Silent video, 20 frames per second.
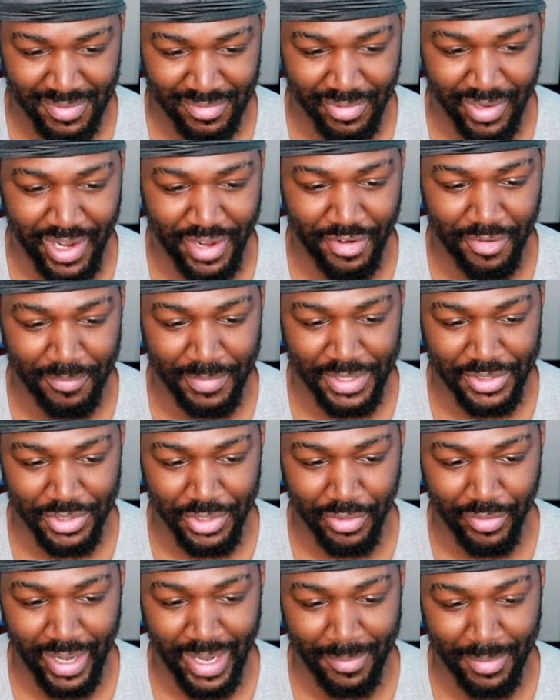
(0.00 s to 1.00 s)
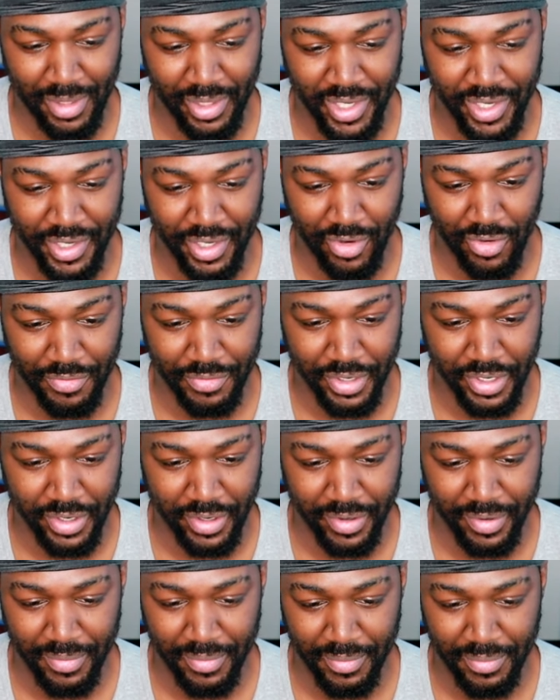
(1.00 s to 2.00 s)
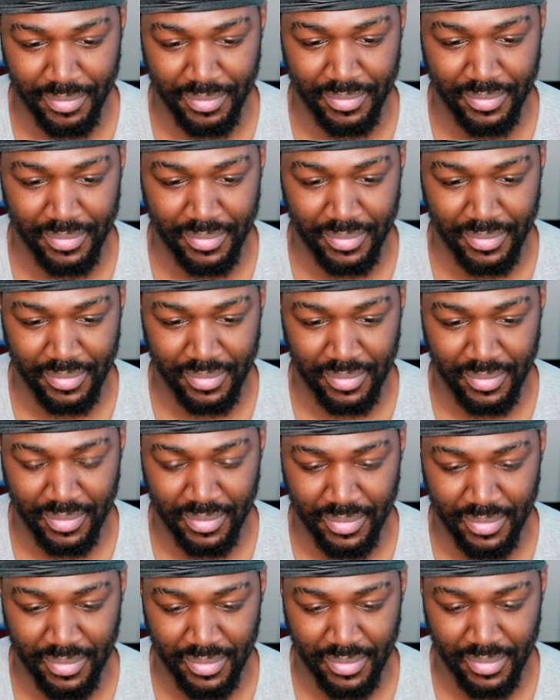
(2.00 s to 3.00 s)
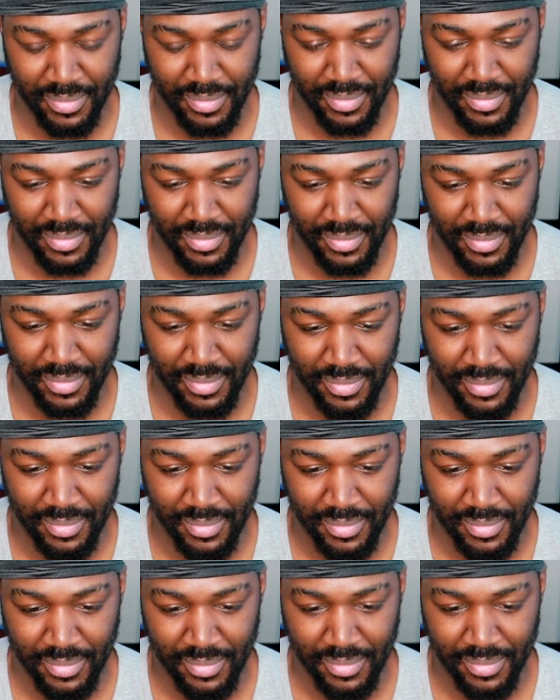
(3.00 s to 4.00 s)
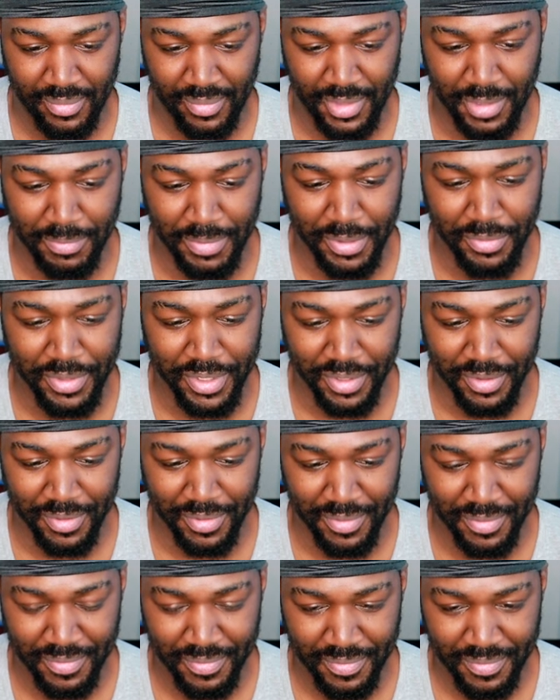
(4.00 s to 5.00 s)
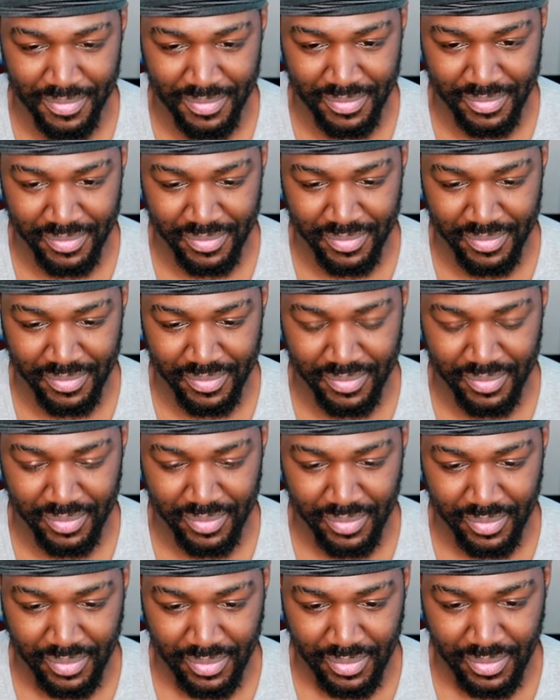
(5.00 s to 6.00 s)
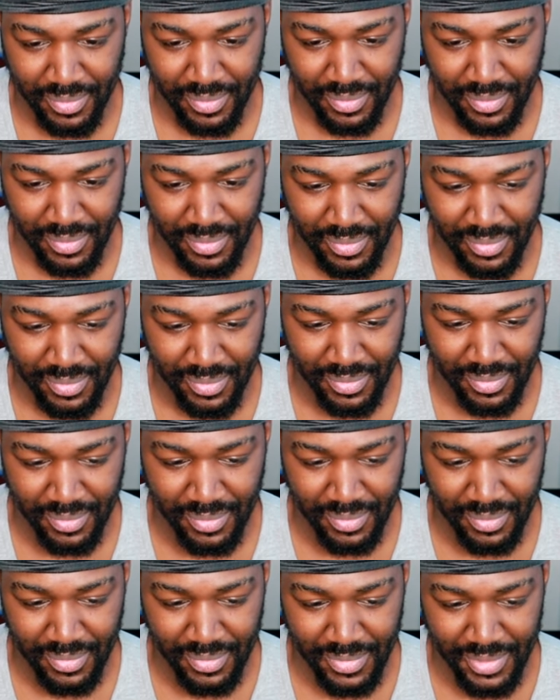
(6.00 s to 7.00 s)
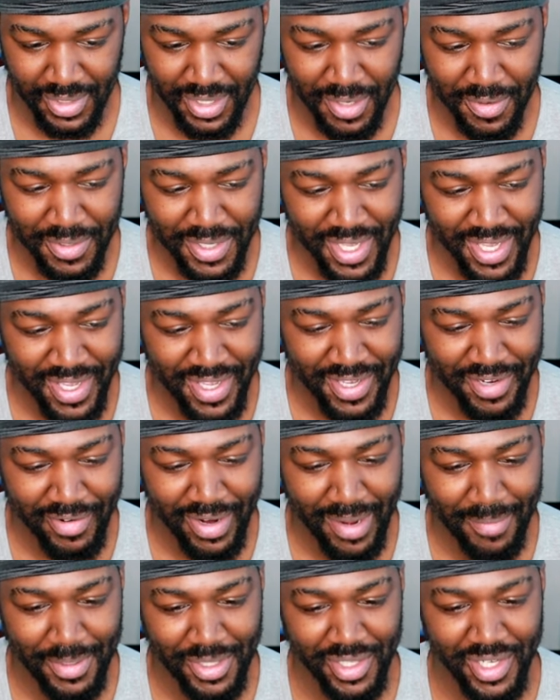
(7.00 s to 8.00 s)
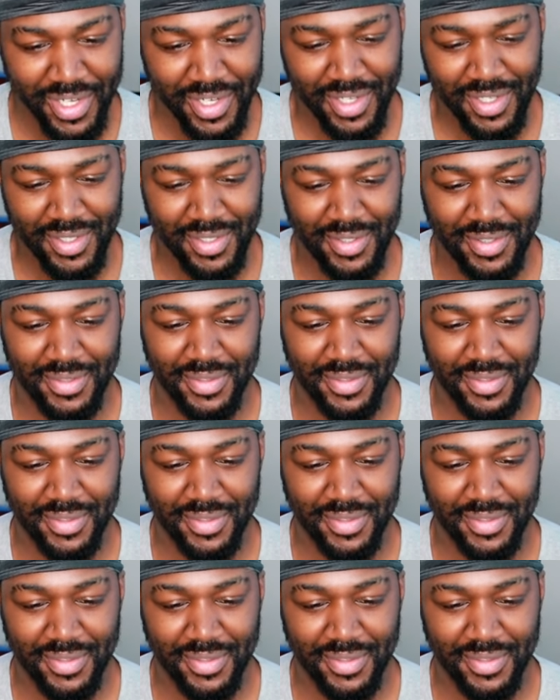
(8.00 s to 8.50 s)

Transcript: Right on Mr. Crabolino over here. You're bringing Puku? Puku. Are you kidding? I couldn't leave her behind if I wanted to. Okay, Crabolina.